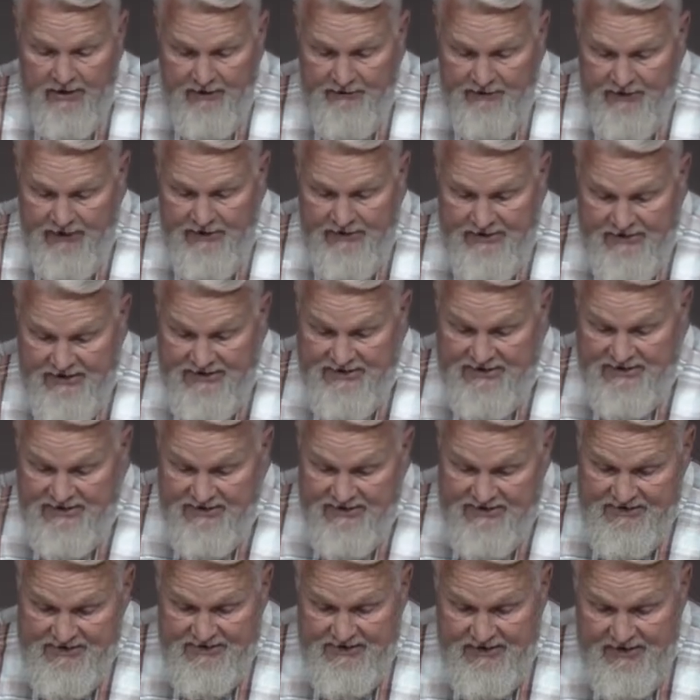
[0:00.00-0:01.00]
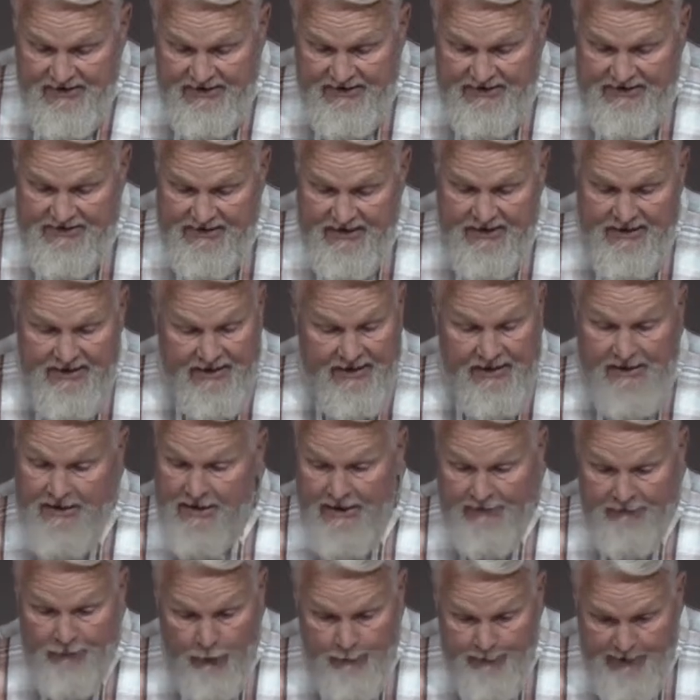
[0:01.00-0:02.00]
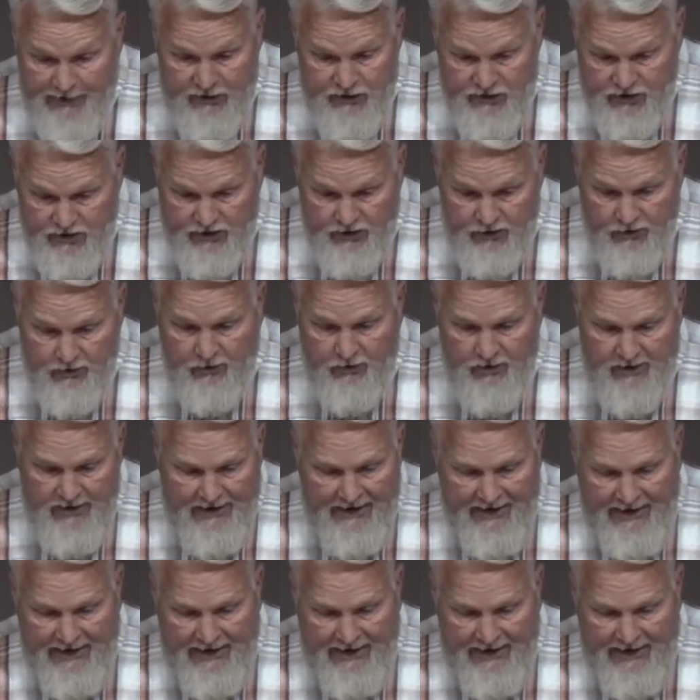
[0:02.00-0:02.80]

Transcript: than distant cities he had never been to,